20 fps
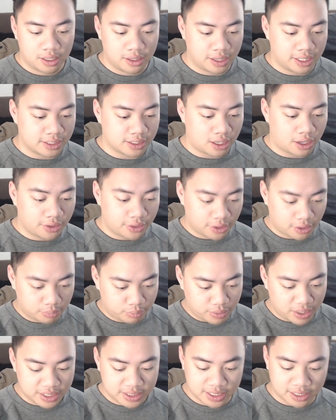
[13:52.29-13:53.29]
these other
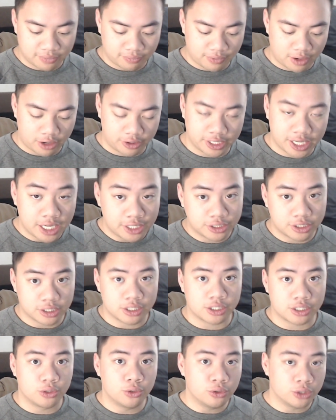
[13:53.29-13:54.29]
pressing
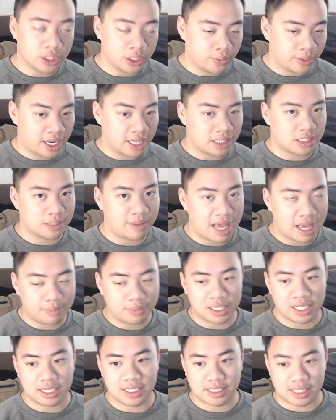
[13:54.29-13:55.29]
variations, usually what ends up
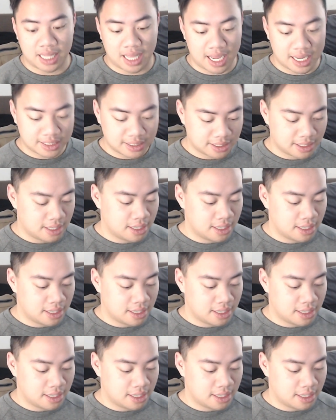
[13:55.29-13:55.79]
happening is that